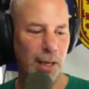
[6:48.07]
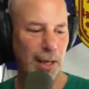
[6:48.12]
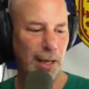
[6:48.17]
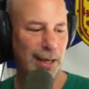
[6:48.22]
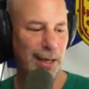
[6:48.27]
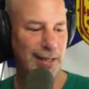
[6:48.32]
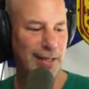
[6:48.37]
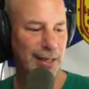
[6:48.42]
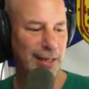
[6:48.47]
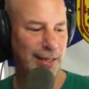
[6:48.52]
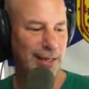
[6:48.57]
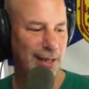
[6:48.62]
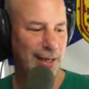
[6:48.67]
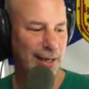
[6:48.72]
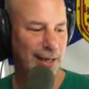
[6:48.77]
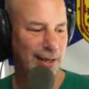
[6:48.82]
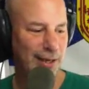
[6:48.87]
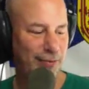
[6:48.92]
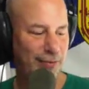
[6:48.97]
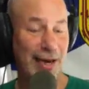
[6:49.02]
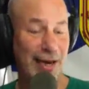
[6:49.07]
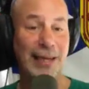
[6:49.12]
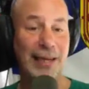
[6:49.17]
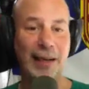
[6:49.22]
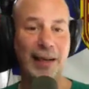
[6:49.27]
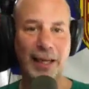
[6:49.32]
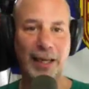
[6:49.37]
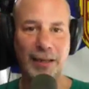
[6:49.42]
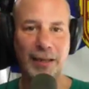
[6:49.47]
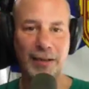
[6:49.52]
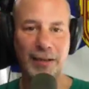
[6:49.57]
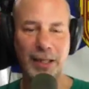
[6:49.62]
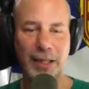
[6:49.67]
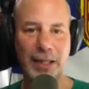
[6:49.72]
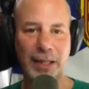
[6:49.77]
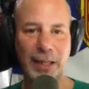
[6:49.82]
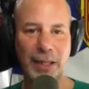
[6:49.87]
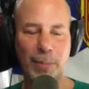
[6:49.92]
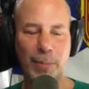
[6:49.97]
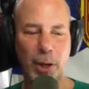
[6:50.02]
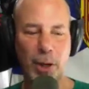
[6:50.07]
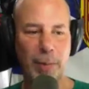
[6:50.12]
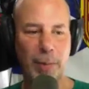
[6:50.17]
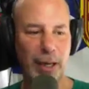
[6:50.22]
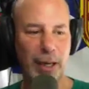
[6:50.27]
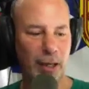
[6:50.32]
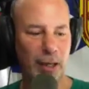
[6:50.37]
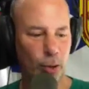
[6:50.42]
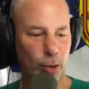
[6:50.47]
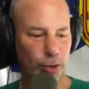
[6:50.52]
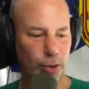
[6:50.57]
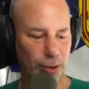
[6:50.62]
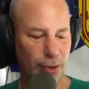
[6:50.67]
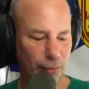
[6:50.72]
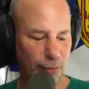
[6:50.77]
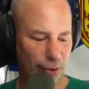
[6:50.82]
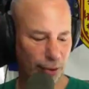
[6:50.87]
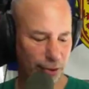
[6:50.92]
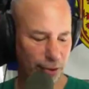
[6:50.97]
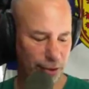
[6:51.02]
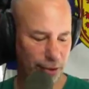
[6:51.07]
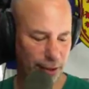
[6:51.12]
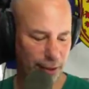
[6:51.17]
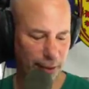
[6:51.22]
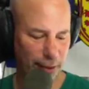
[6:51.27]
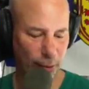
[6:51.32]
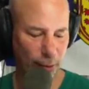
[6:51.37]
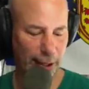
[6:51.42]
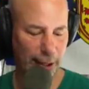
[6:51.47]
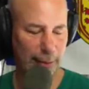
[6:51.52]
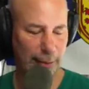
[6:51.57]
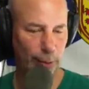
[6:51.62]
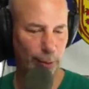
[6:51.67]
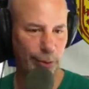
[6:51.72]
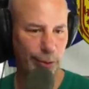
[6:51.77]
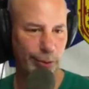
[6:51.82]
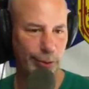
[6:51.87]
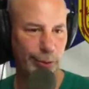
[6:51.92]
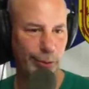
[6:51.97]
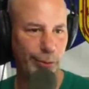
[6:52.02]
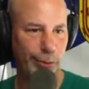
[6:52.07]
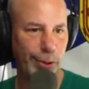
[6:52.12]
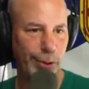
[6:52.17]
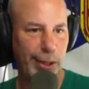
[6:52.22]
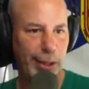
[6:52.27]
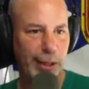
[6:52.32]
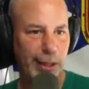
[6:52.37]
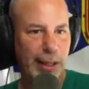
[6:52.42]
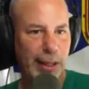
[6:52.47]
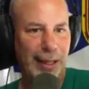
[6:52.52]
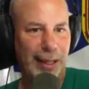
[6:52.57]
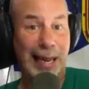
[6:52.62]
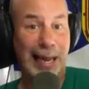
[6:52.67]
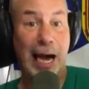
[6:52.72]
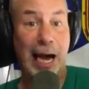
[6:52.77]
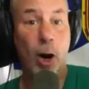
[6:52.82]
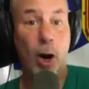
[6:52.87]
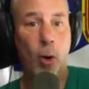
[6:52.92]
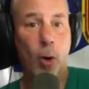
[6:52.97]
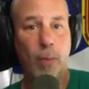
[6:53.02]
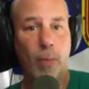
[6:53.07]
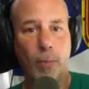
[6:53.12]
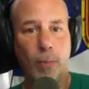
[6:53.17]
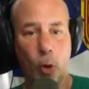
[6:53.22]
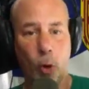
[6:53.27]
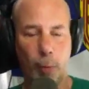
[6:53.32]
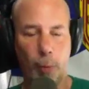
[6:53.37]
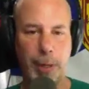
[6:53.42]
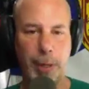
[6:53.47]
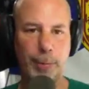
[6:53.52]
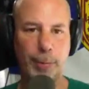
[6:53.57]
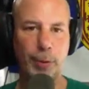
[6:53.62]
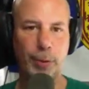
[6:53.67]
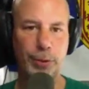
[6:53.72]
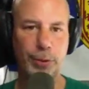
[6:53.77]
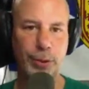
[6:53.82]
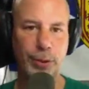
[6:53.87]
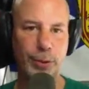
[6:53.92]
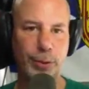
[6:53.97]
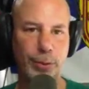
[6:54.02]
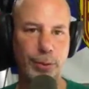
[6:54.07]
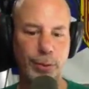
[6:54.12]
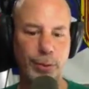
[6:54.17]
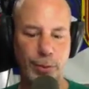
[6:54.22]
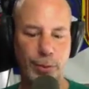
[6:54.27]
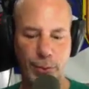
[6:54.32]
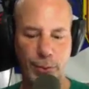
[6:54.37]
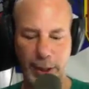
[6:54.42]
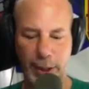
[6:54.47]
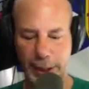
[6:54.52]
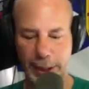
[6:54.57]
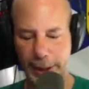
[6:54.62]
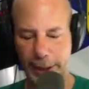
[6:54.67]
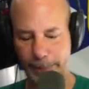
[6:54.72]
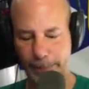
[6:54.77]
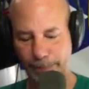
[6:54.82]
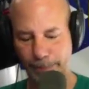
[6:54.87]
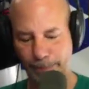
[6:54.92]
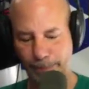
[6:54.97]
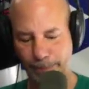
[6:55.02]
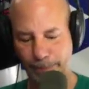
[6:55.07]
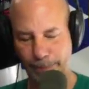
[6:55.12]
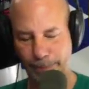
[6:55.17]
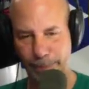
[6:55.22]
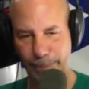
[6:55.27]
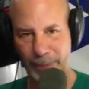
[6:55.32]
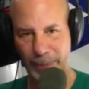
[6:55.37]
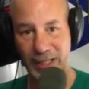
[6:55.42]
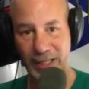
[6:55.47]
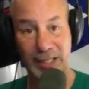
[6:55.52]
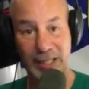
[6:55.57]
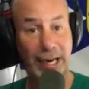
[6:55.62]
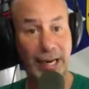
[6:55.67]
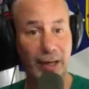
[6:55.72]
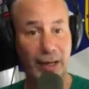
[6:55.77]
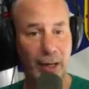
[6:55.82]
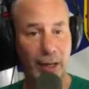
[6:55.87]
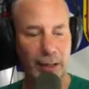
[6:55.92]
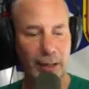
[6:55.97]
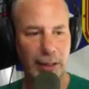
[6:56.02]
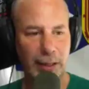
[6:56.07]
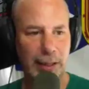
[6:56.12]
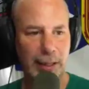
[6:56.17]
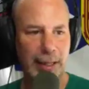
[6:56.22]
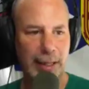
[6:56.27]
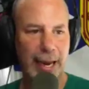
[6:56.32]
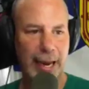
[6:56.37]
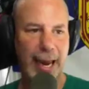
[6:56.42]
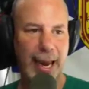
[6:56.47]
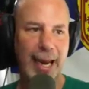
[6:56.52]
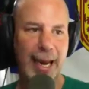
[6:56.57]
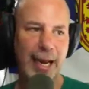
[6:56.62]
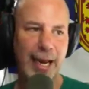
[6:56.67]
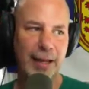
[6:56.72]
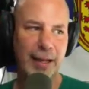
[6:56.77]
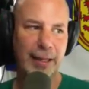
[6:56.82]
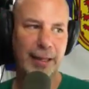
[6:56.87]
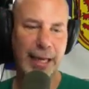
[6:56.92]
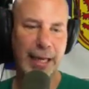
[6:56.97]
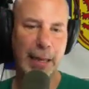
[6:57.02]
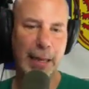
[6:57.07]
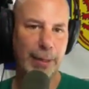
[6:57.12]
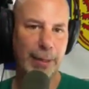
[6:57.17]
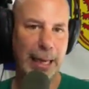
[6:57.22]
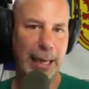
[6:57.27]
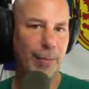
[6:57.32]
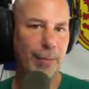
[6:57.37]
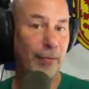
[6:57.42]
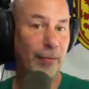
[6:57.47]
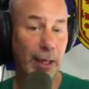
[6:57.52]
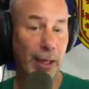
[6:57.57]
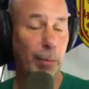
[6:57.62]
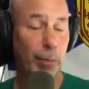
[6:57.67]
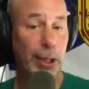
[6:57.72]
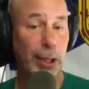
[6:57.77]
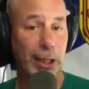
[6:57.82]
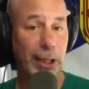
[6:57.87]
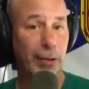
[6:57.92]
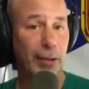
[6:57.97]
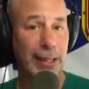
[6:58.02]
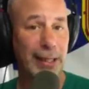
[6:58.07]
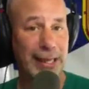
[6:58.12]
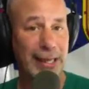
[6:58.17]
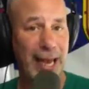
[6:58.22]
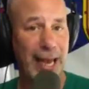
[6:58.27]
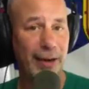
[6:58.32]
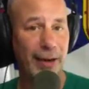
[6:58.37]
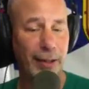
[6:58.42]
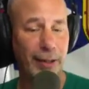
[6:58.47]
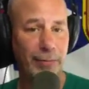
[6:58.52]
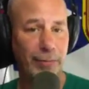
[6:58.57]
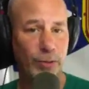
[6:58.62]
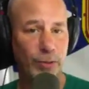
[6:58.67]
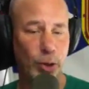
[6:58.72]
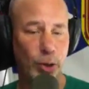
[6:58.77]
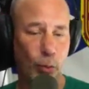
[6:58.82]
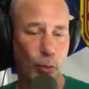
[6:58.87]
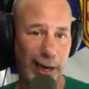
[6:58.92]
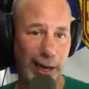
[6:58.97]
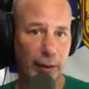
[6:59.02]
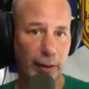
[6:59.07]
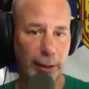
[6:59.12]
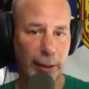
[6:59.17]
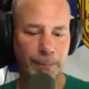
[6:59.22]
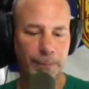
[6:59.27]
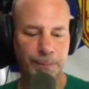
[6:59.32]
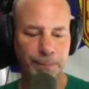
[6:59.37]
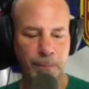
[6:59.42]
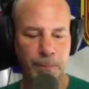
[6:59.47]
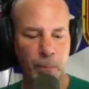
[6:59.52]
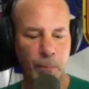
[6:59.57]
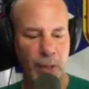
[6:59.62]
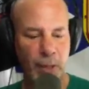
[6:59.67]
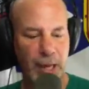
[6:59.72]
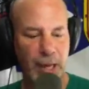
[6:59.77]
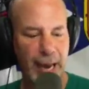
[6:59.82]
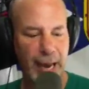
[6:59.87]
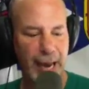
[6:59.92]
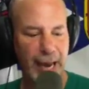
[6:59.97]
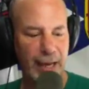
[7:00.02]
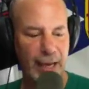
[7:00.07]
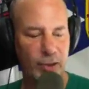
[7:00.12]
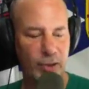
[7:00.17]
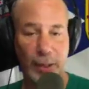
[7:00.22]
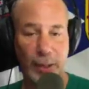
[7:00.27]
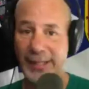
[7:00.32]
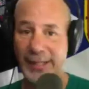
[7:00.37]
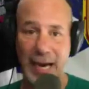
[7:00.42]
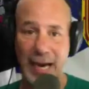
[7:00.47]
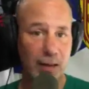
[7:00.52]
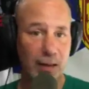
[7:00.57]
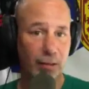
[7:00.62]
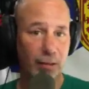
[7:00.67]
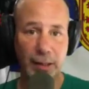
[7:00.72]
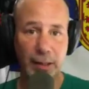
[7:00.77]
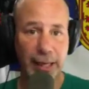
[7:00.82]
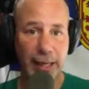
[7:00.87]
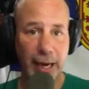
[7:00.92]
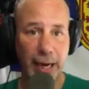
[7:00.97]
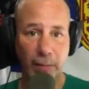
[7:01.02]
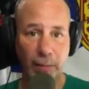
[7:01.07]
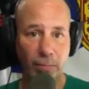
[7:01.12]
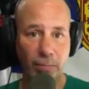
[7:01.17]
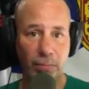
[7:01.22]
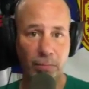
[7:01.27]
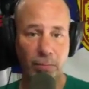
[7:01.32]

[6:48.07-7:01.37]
I said finally the Pokemon Go servers were able to allow more people to sign on, and the game became available here in Canada directly. And so I downloaded the game.